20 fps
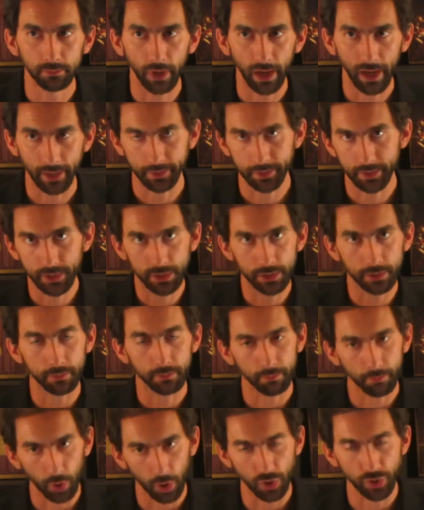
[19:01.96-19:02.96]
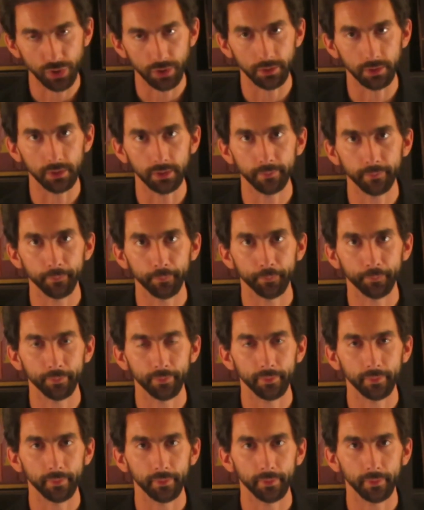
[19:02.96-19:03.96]
at least partially.
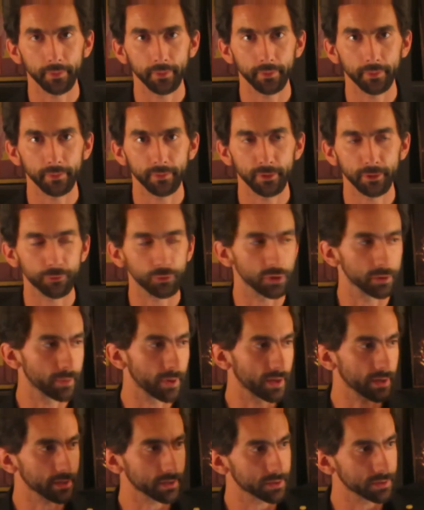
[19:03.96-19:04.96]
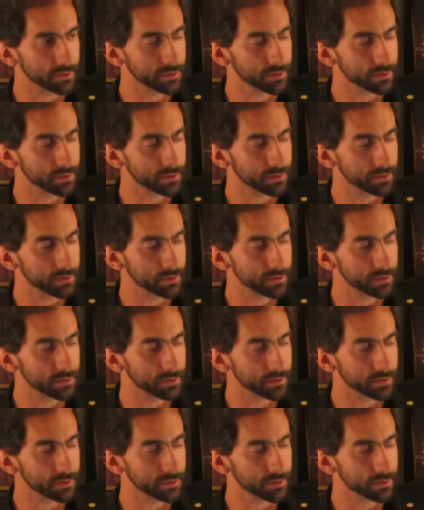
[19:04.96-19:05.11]
If you go back